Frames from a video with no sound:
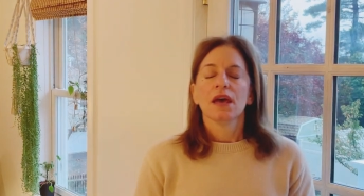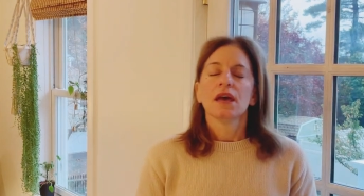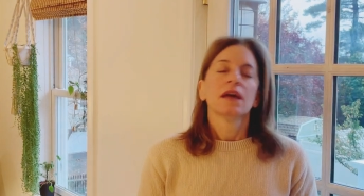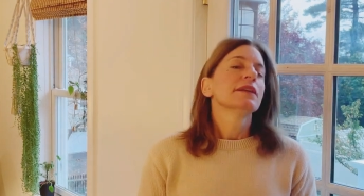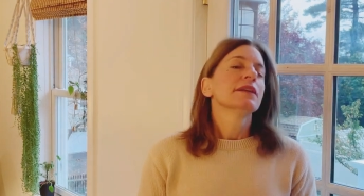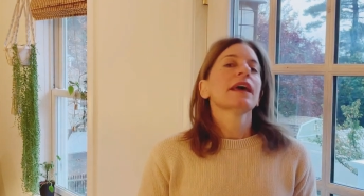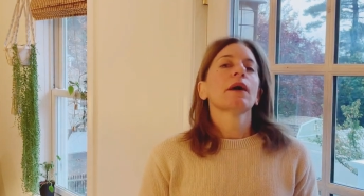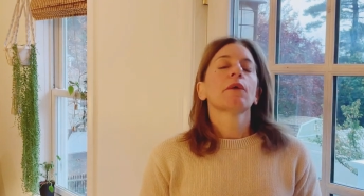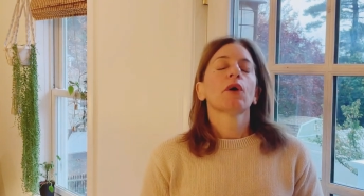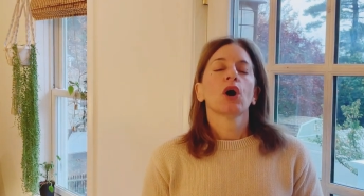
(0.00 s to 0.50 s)

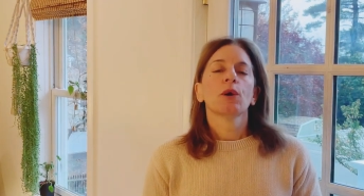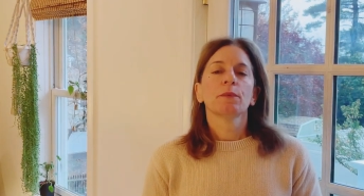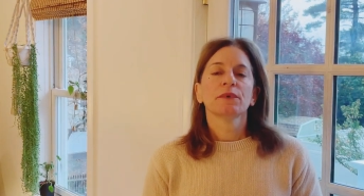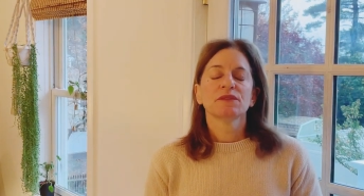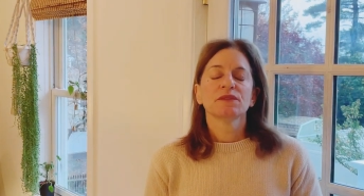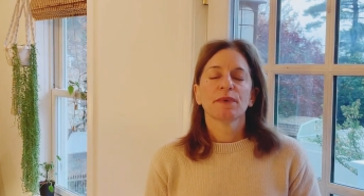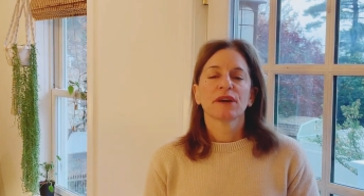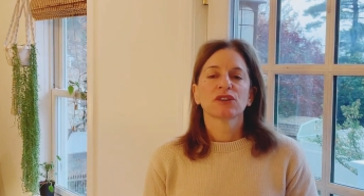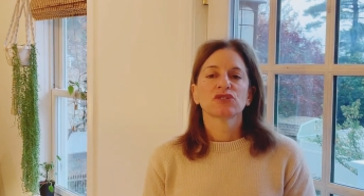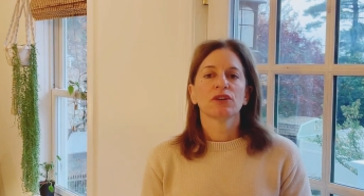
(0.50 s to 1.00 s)
Now, a home
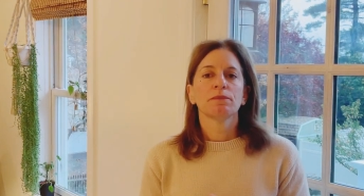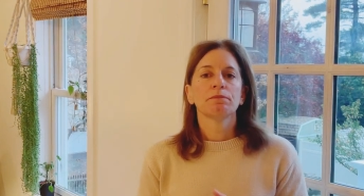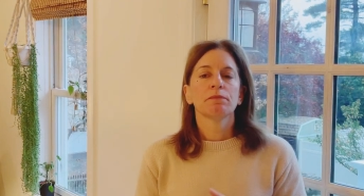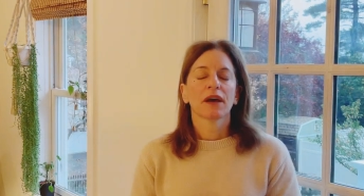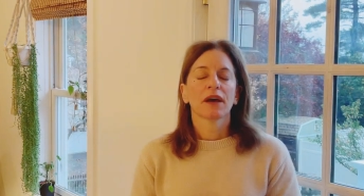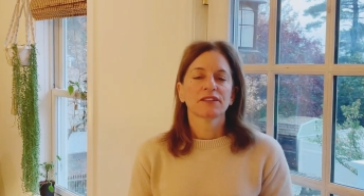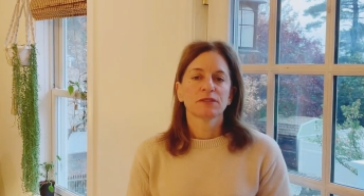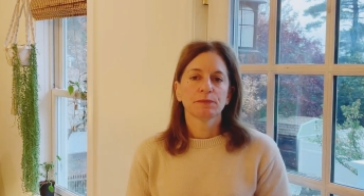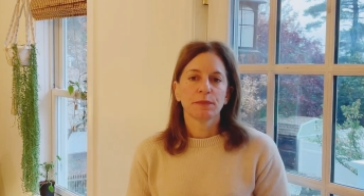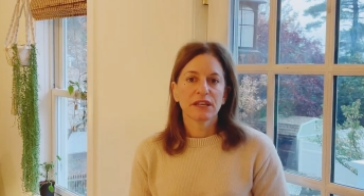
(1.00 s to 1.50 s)
inspection
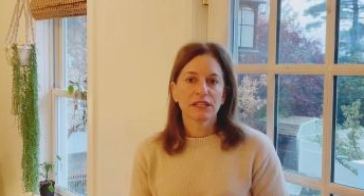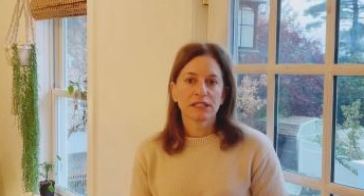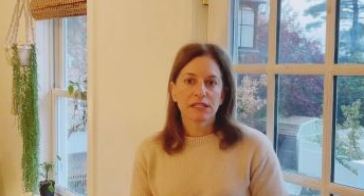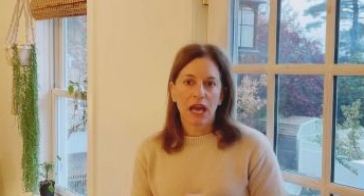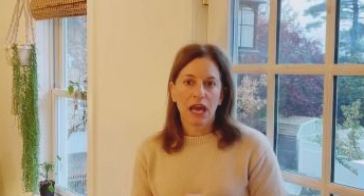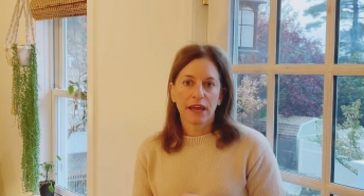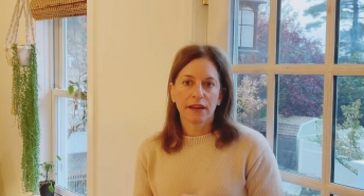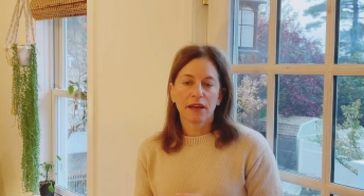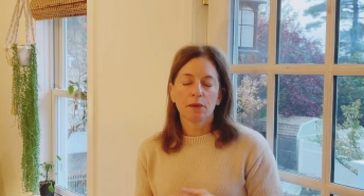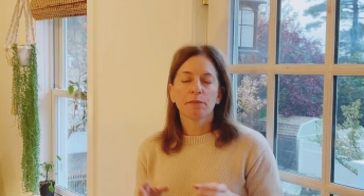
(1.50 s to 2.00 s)
must be done